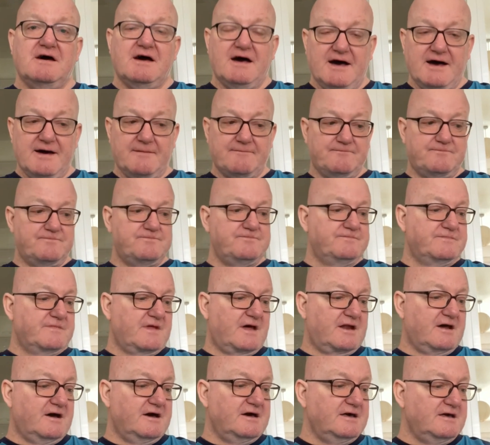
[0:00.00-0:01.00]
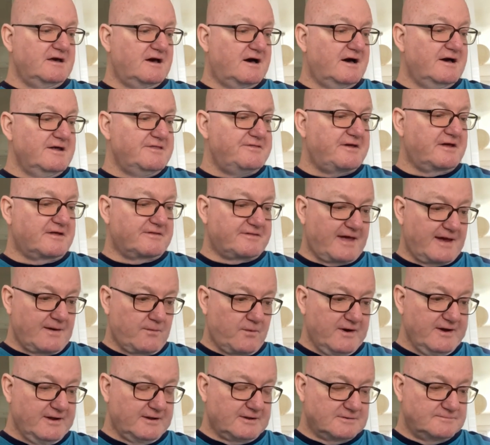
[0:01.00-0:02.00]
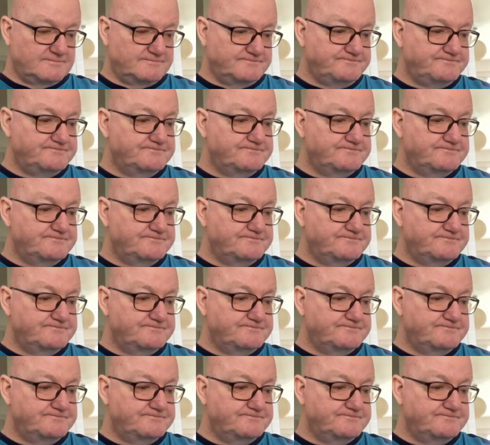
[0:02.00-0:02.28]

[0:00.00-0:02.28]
And I think they will.